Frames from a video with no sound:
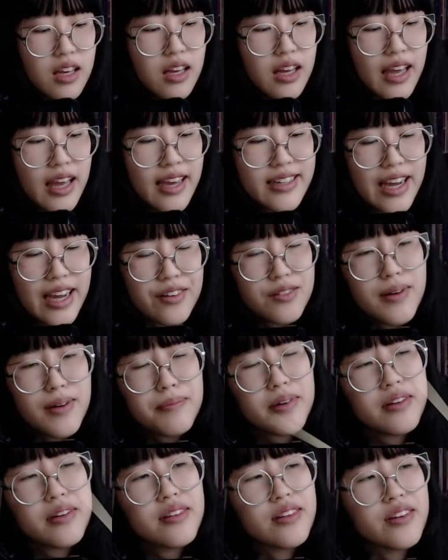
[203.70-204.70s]
And I
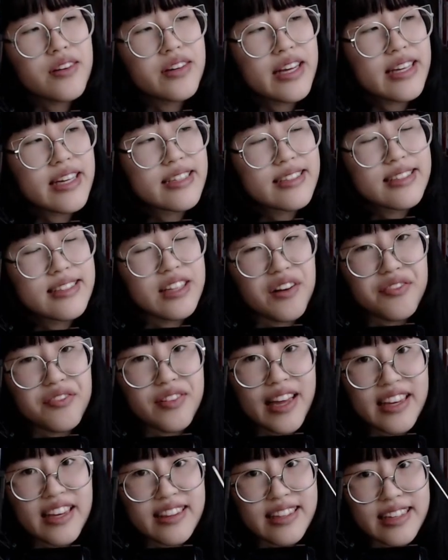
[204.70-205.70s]
remember learning stuff
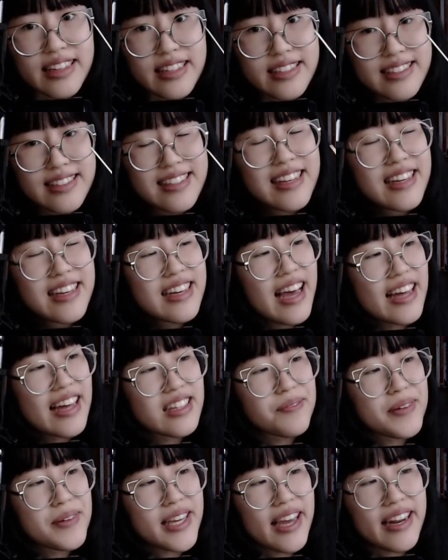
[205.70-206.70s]
like this at
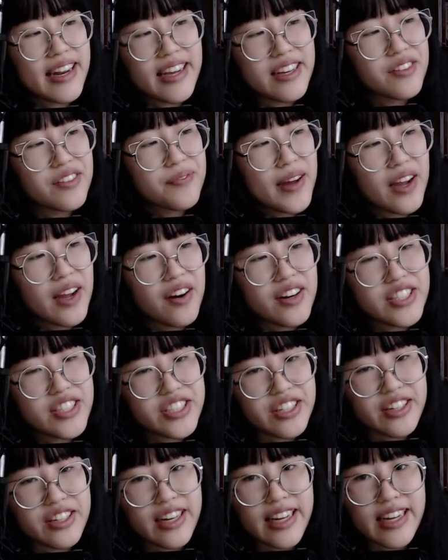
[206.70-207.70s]
the beginning of my art
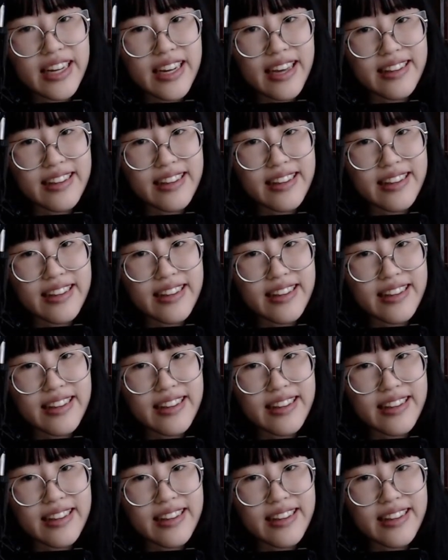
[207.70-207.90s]
journey.